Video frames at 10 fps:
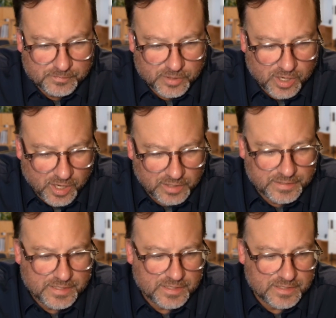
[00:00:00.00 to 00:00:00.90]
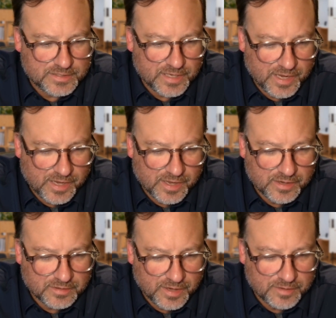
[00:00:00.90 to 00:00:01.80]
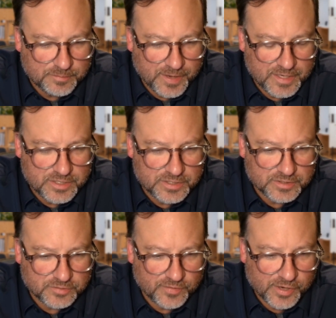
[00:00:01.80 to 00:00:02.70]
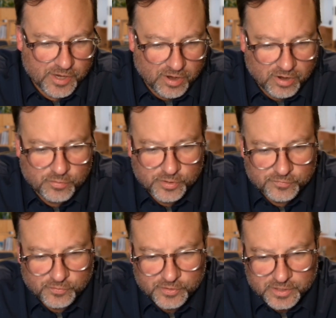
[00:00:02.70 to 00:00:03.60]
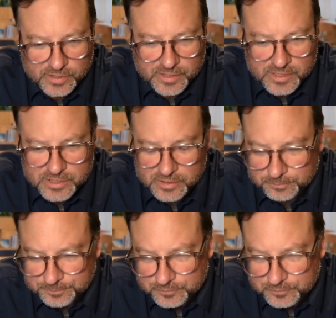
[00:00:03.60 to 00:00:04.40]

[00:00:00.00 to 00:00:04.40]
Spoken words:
colleagues and patients very awkward for the clinician.